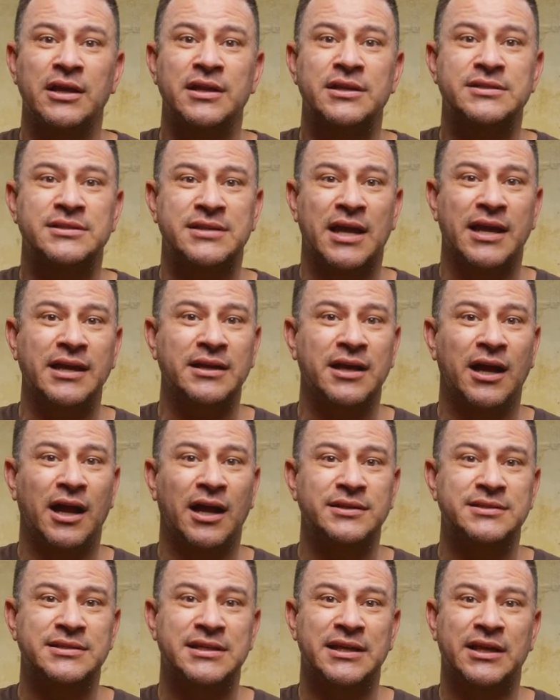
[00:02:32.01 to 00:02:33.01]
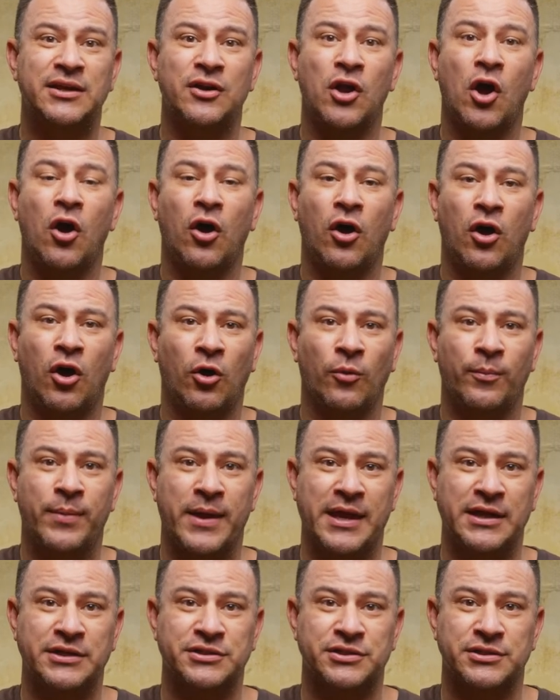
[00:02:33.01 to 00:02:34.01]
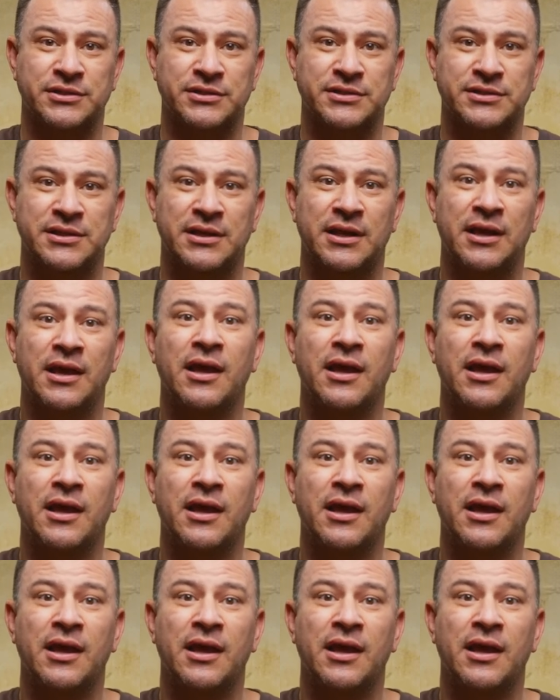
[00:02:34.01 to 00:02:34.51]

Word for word: site content, all pages.